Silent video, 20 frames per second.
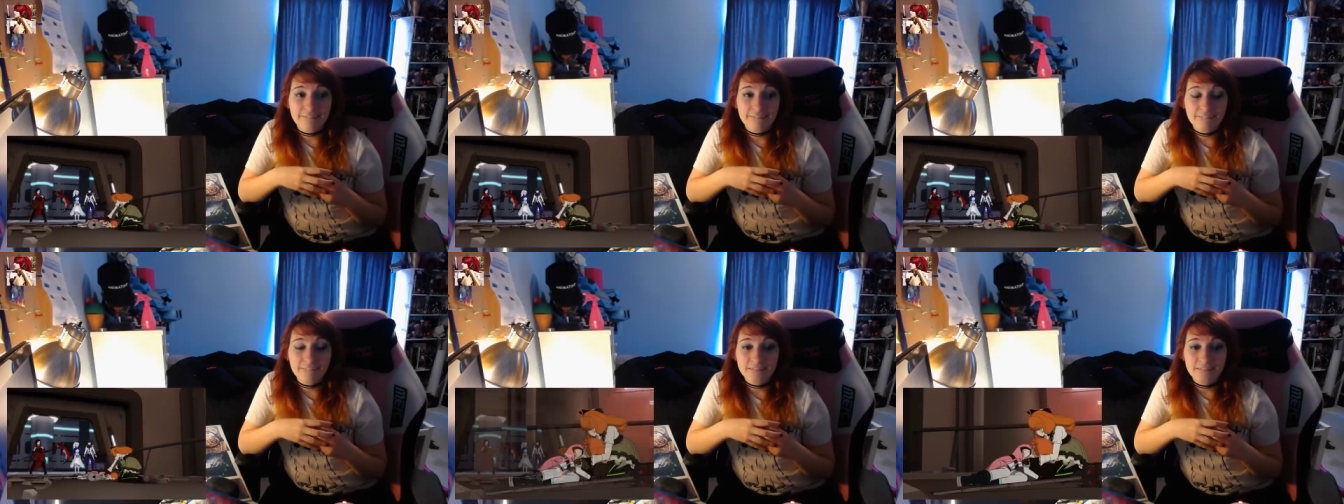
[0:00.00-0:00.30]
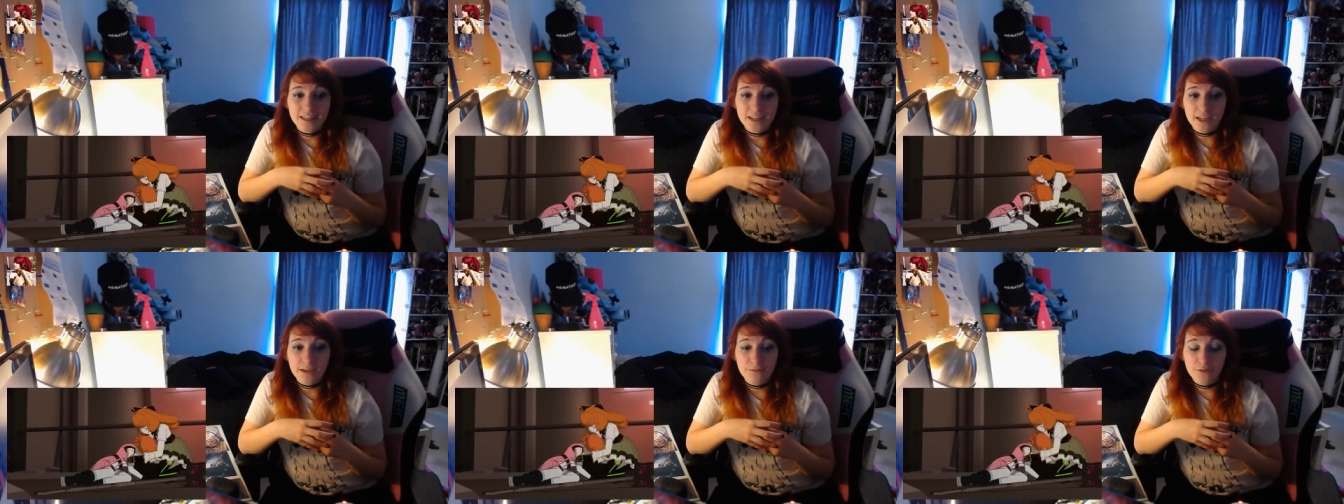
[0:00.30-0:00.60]

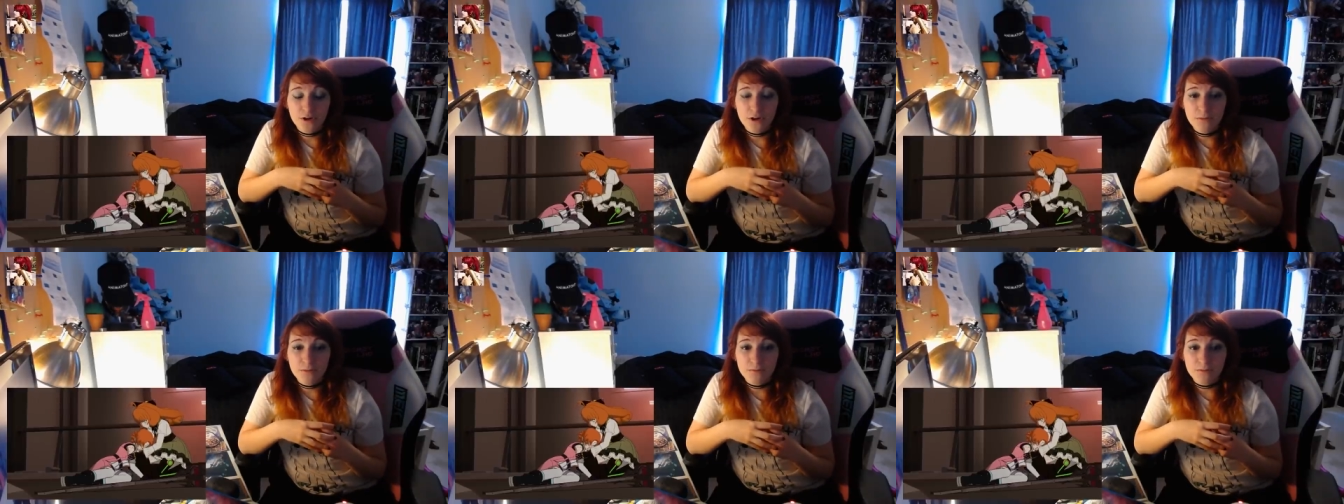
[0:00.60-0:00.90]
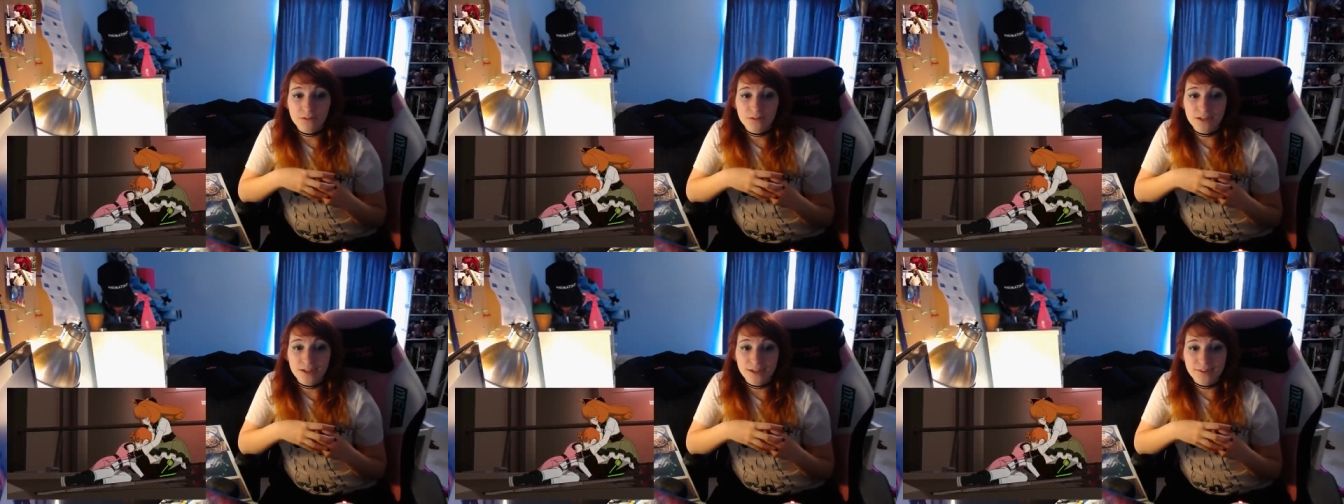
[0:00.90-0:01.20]
like, if her
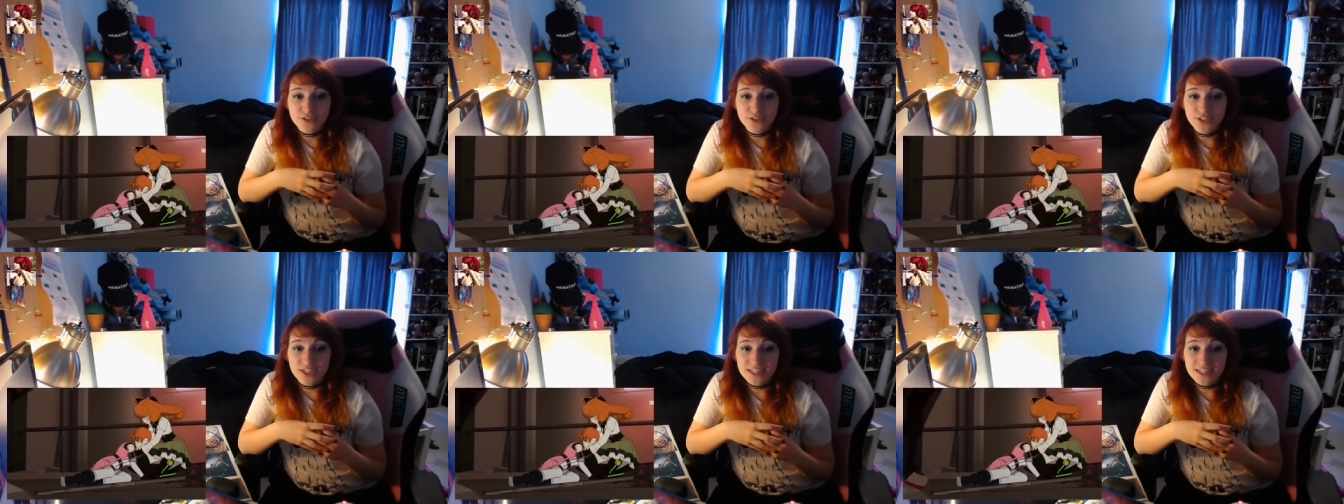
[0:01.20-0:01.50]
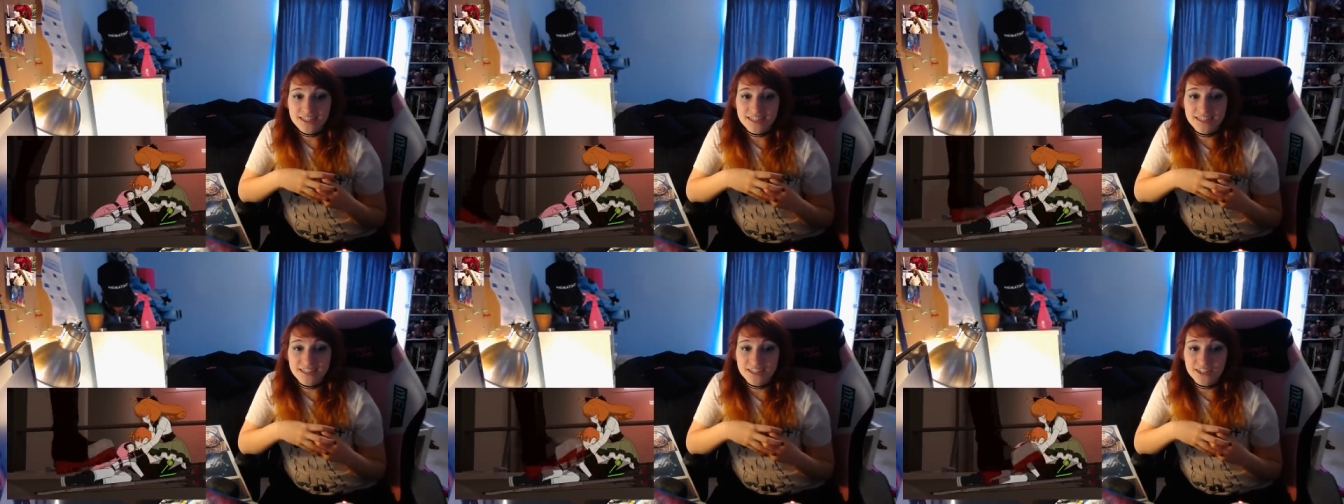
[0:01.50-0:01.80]
if
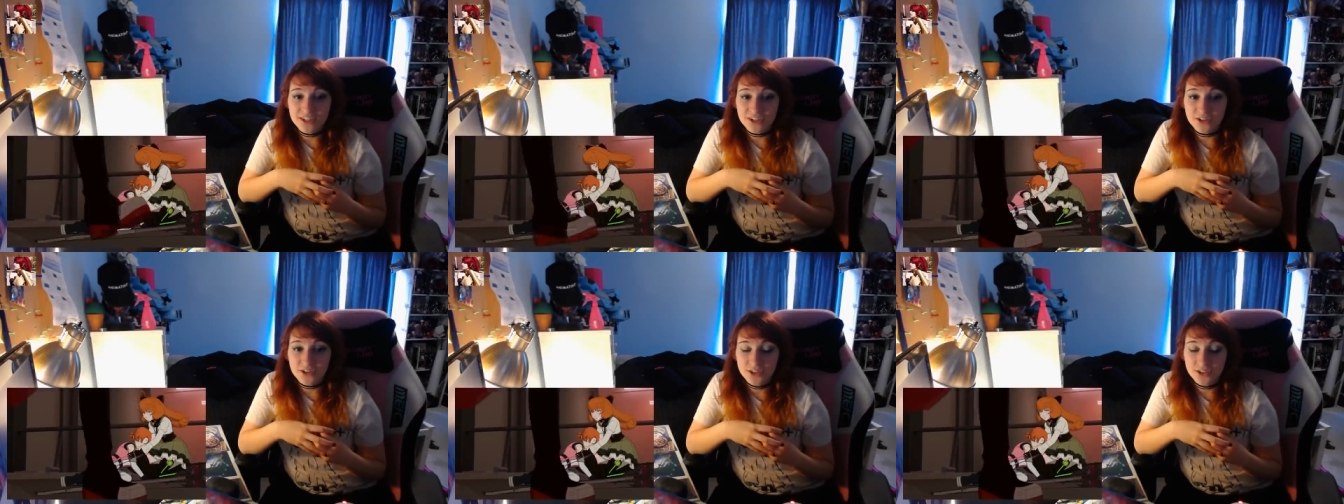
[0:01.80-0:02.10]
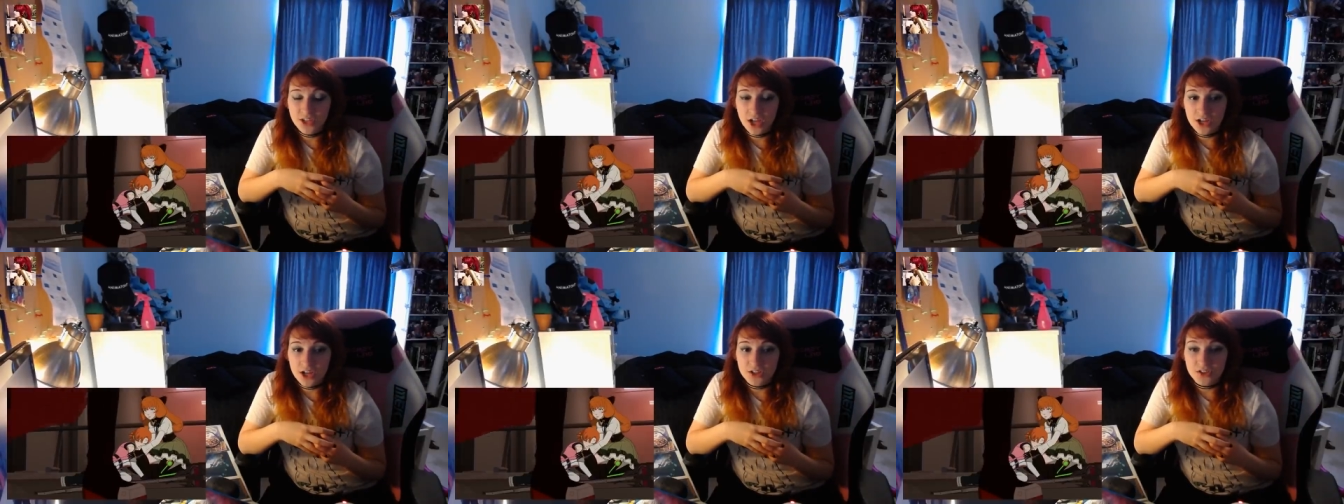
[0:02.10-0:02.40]
she's still
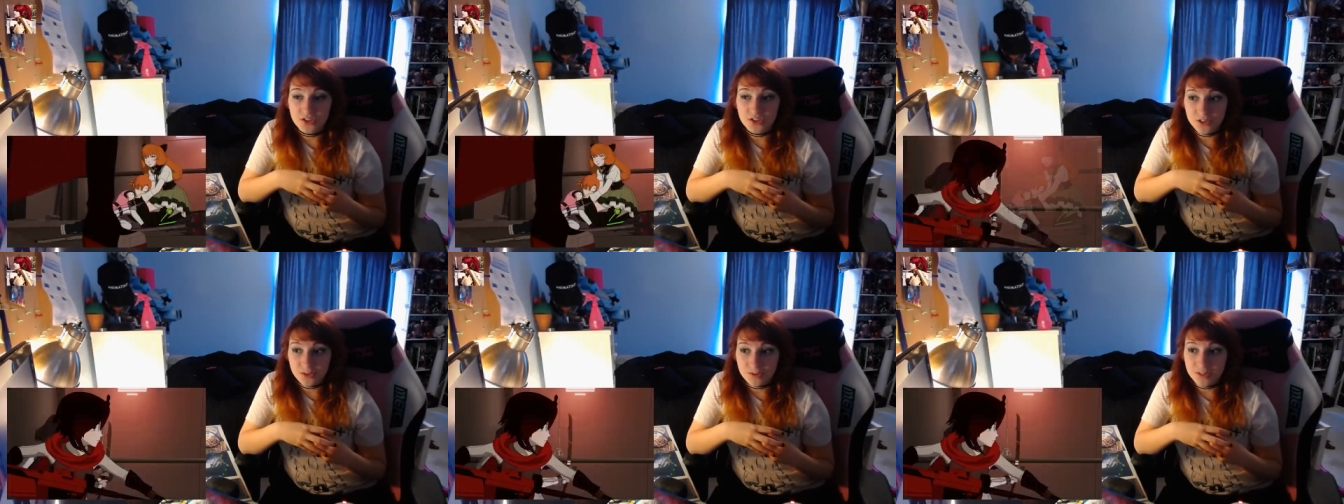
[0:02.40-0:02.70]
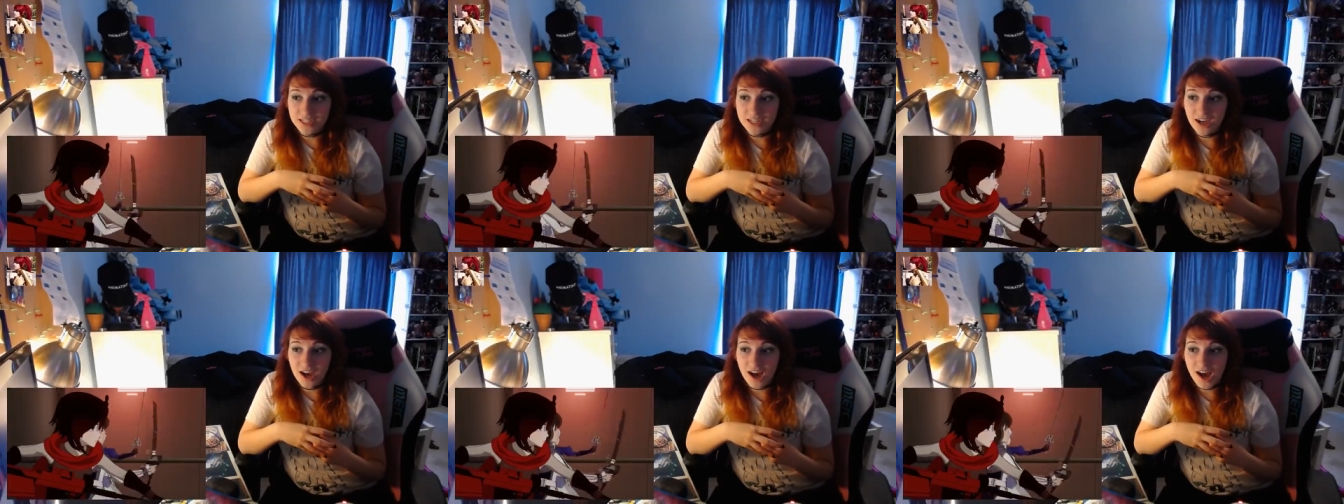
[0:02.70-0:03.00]
not
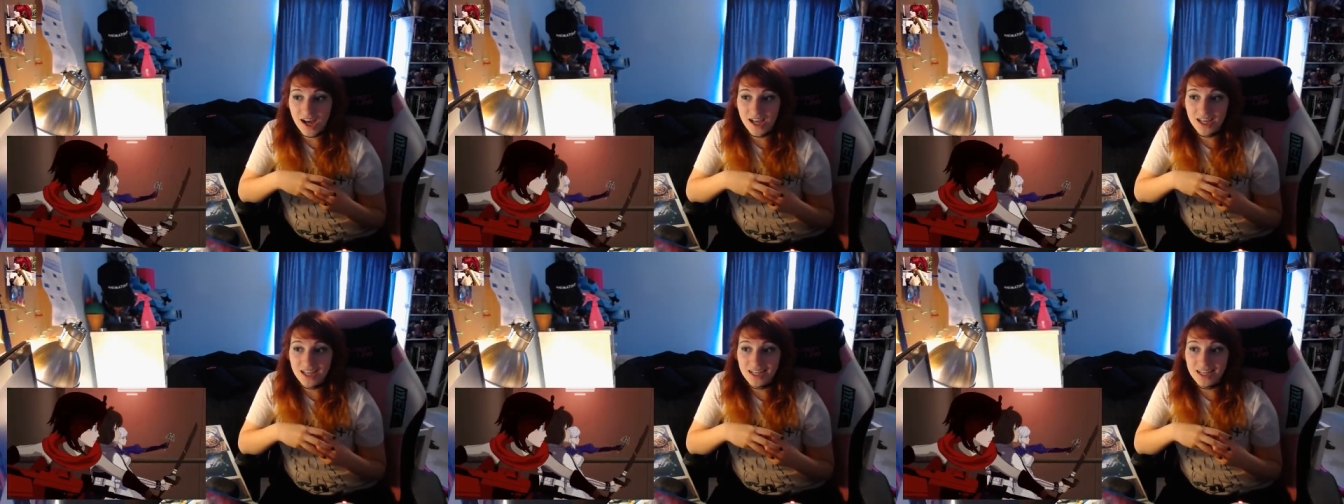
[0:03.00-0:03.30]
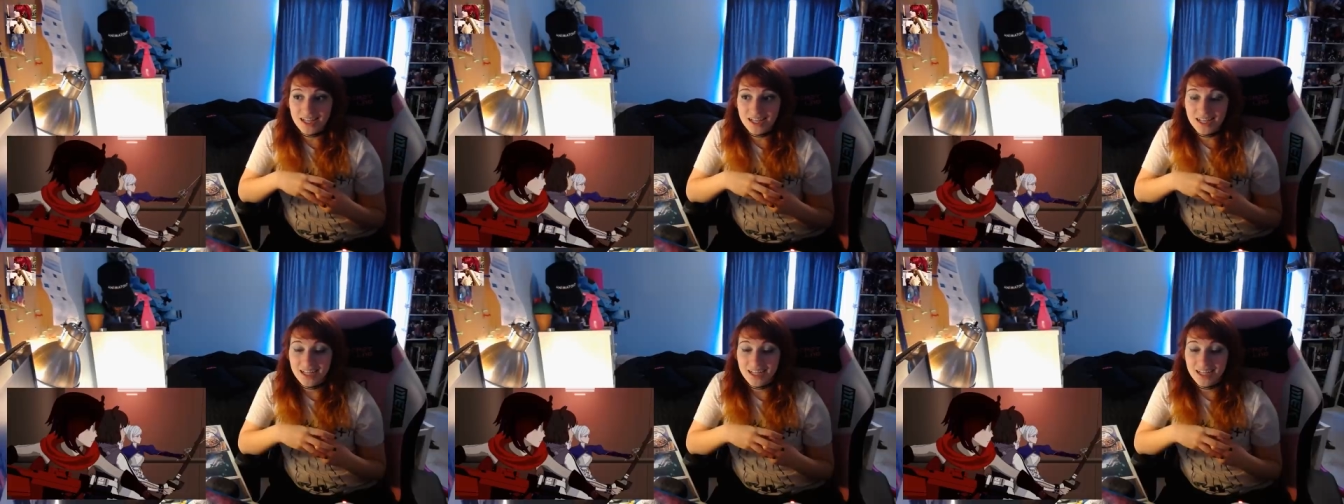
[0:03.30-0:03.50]
doing hot,